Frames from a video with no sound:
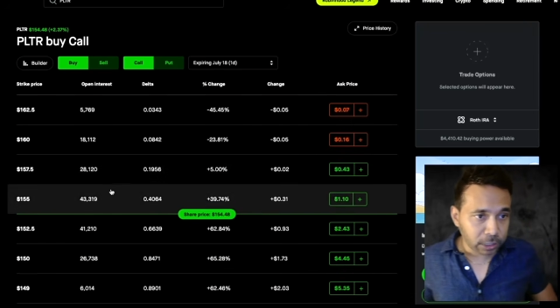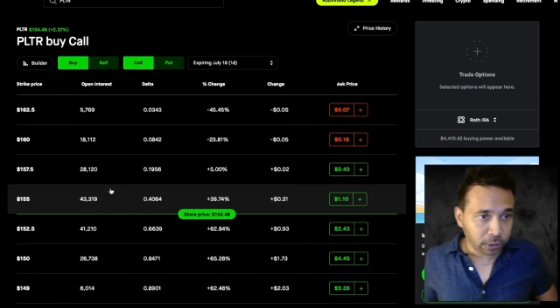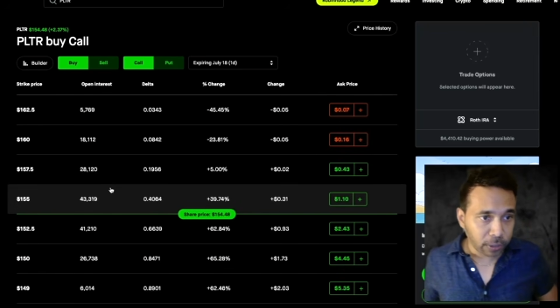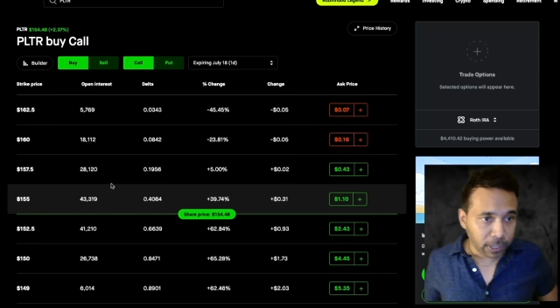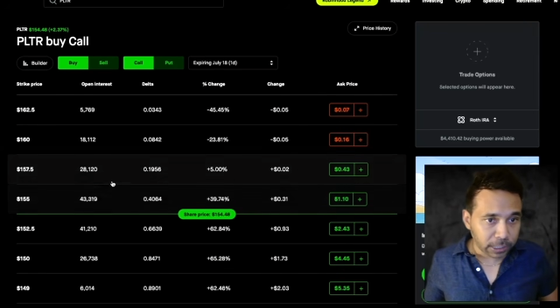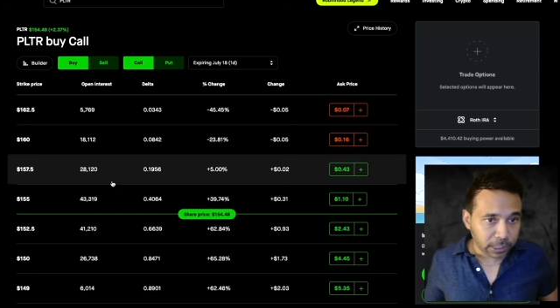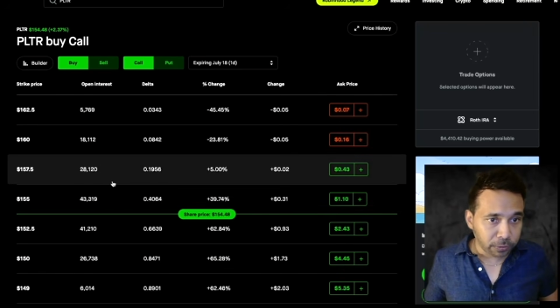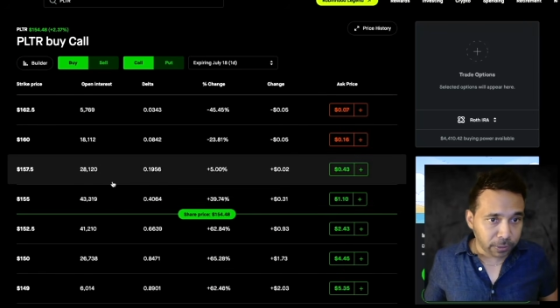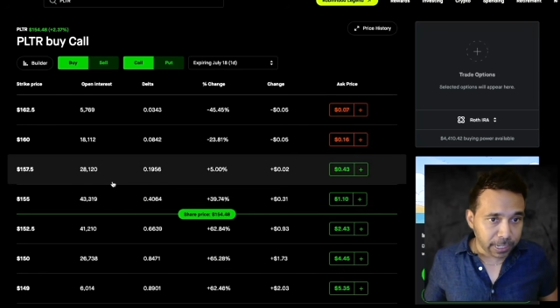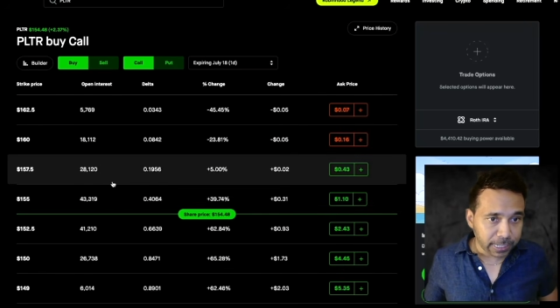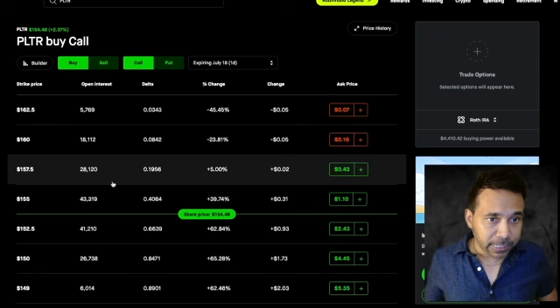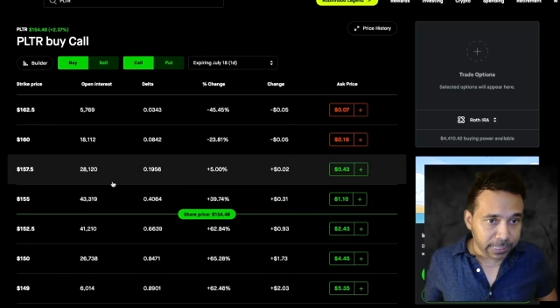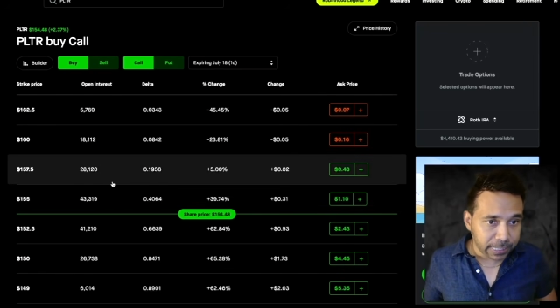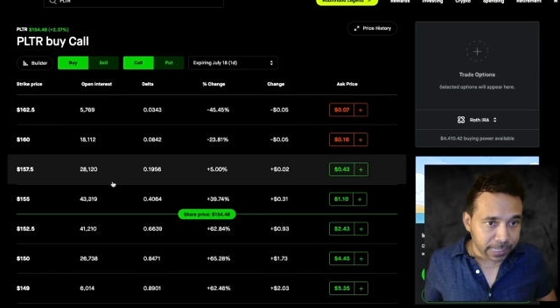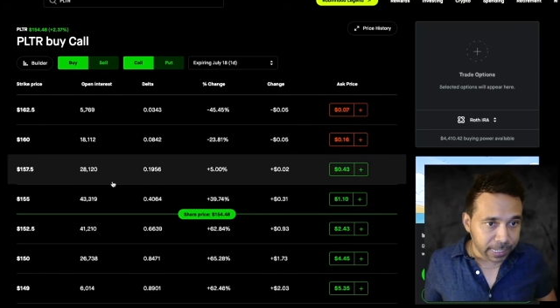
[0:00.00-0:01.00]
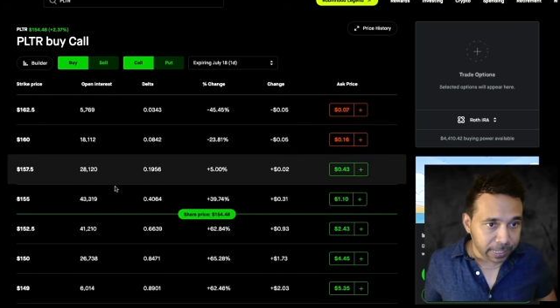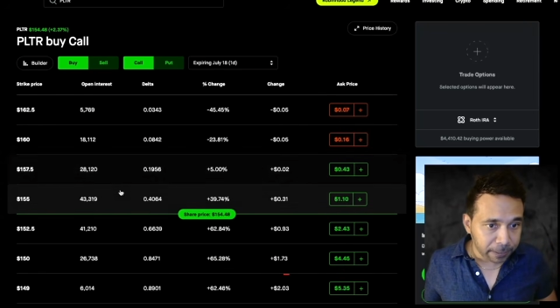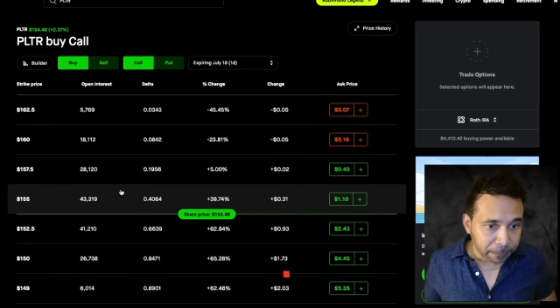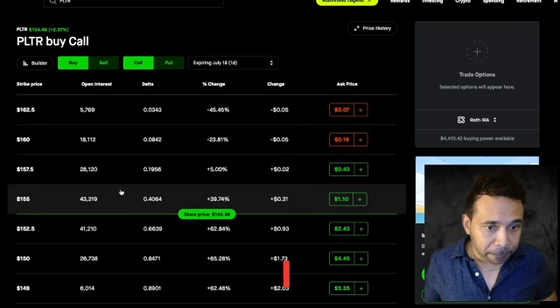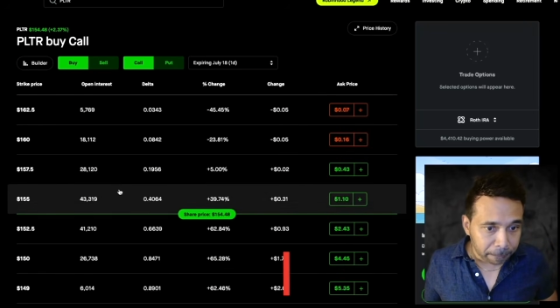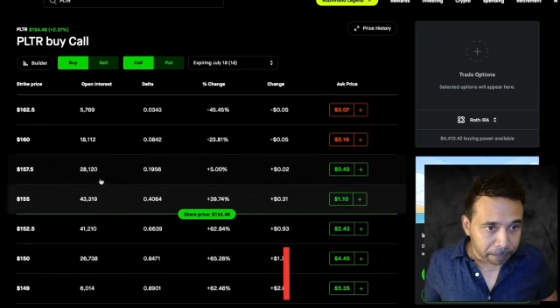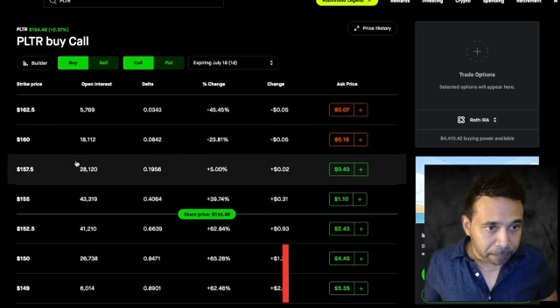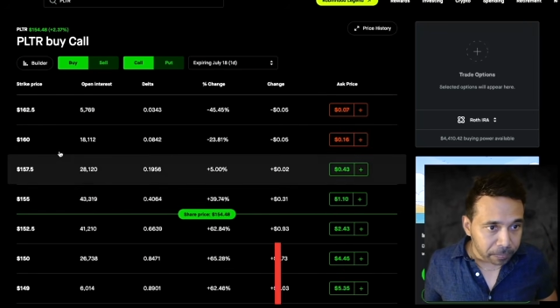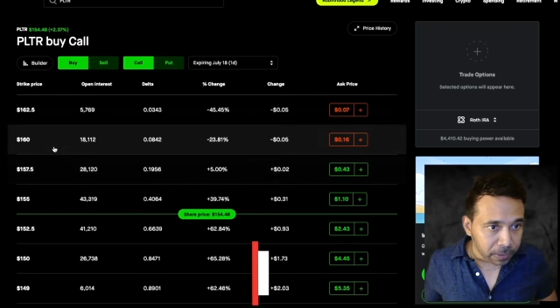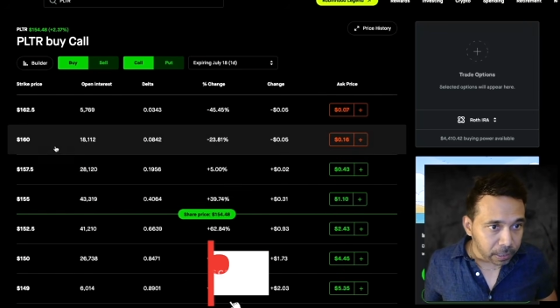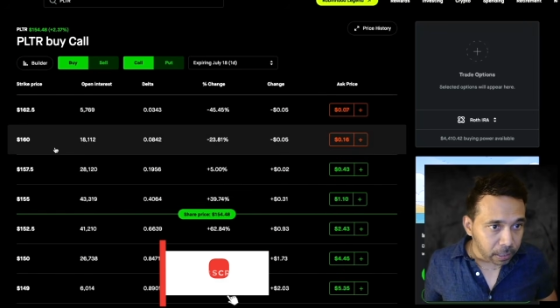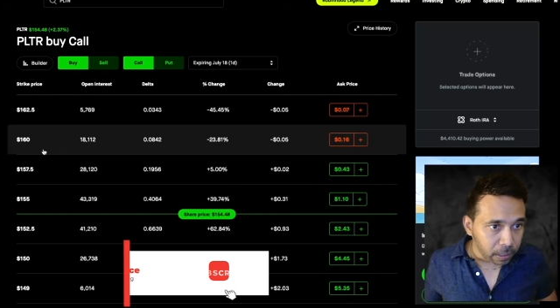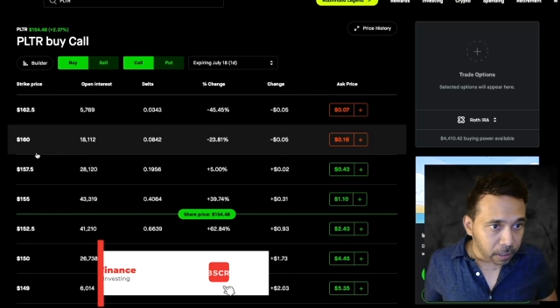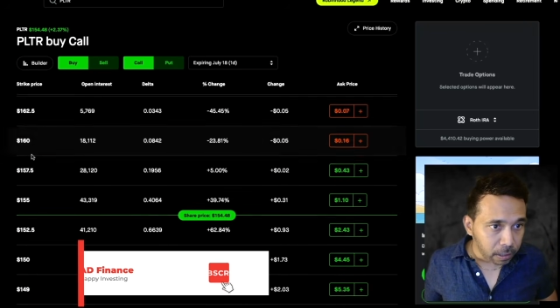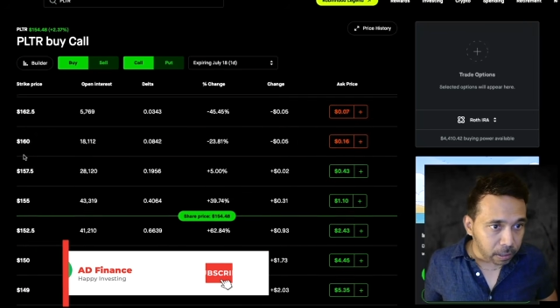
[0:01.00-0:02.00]
So as you can see,
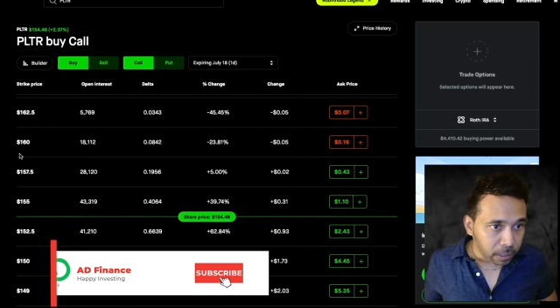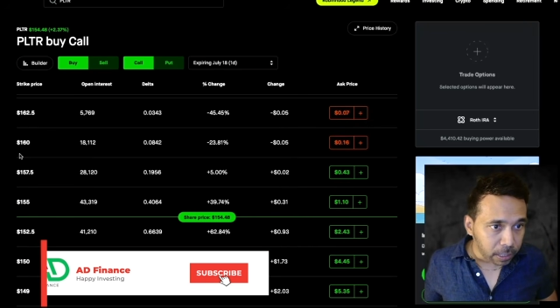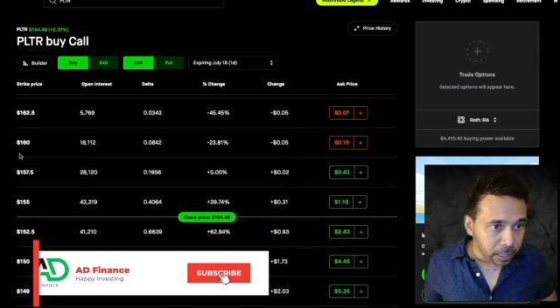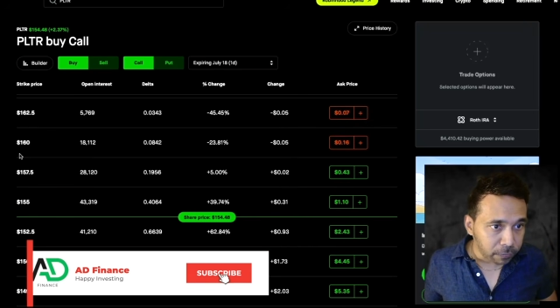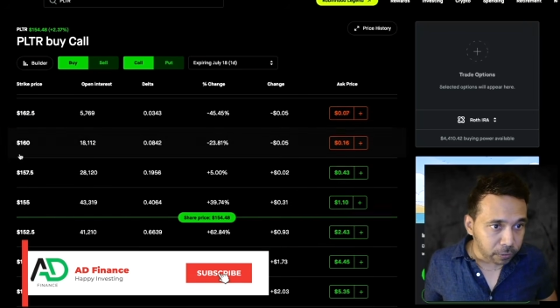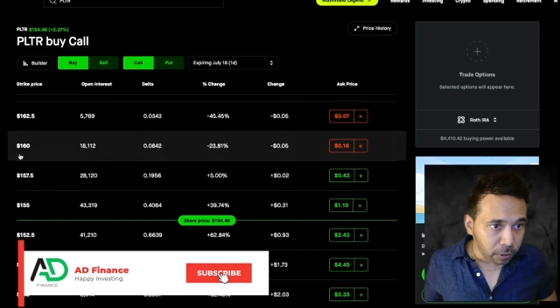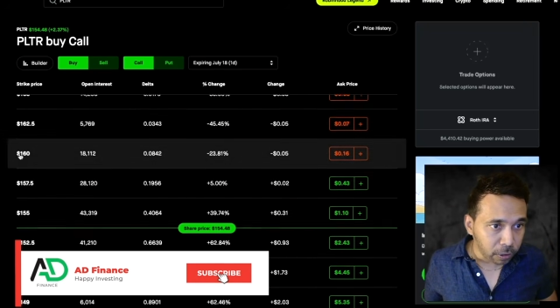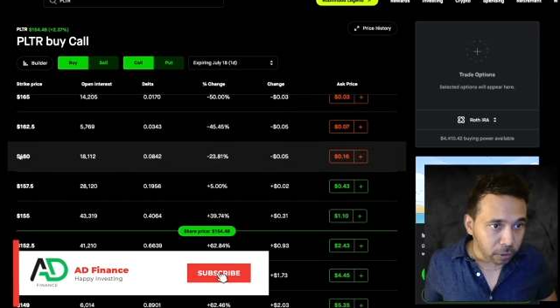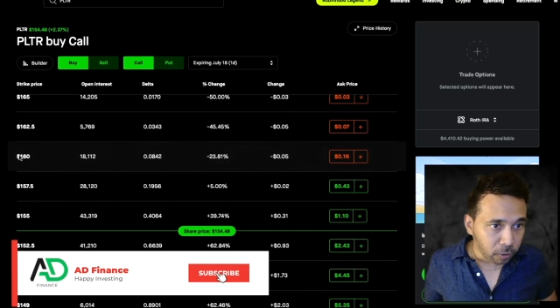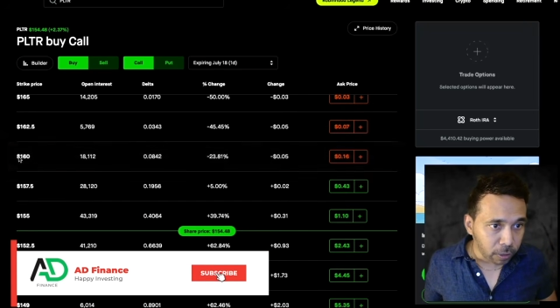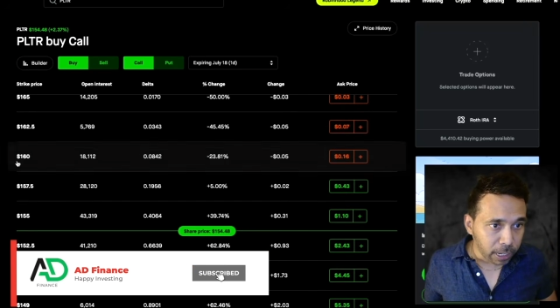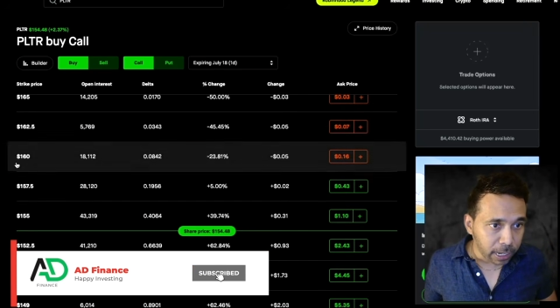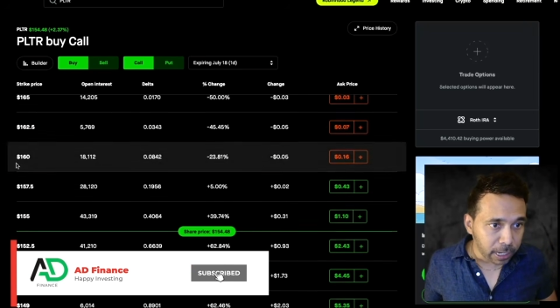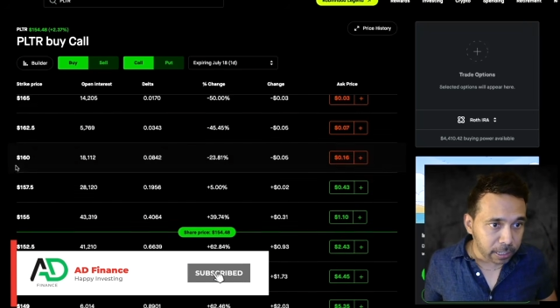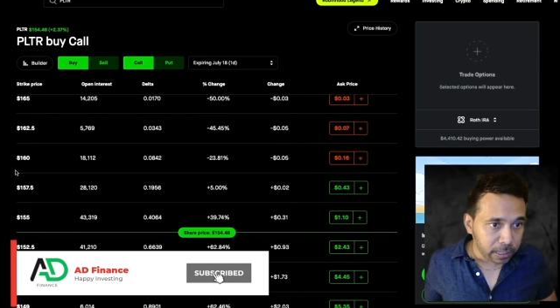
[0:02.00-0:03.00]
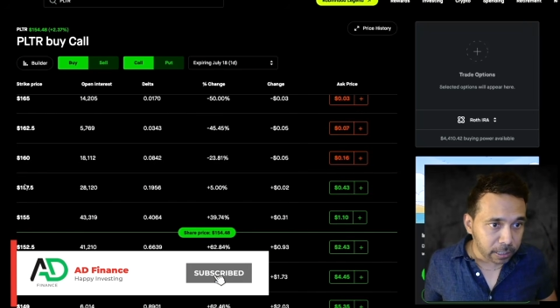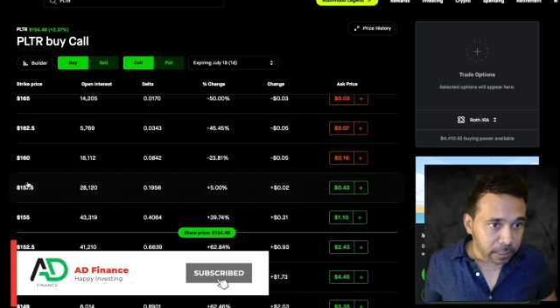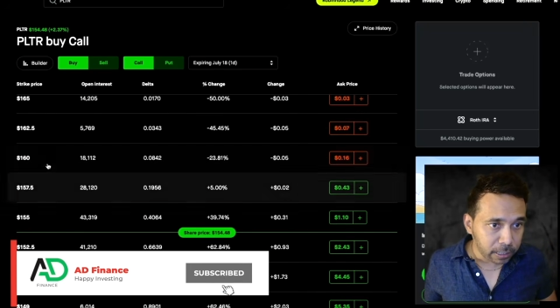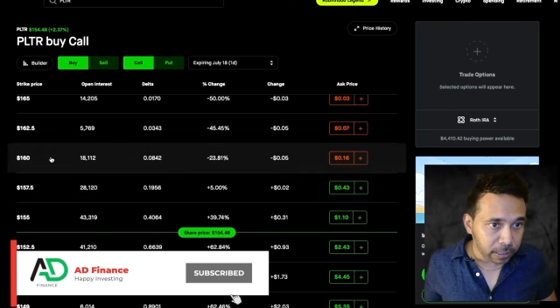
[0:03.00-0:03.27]
if you look at